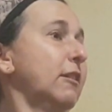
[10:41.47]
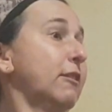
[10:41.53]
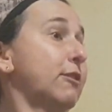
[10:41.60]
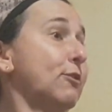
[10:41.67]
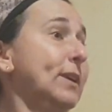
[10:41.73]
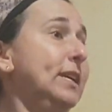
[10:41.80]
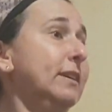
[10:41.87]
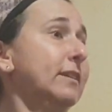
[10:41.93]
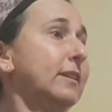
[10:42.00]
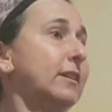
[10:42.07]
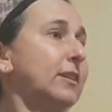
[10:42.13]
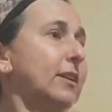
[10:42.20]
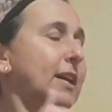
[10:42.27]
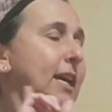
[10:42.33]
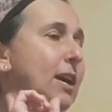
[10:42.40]
3?
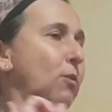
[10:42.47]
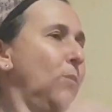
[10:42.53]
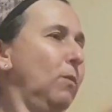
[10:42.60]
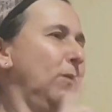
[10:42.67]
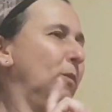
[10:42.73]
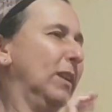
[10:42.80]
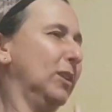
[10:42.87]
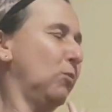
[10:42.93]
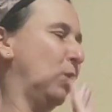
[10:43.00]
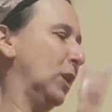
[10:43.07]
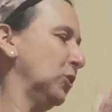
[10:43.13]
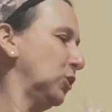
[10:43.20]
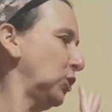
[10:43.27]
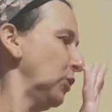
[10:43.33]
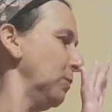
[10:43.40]
Okay,
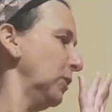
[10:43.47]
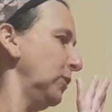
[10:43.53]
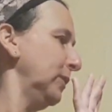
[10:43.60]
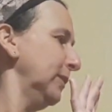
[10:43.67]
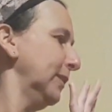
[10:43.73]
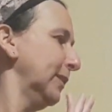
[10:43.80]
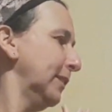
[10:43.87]
1 or 2 more?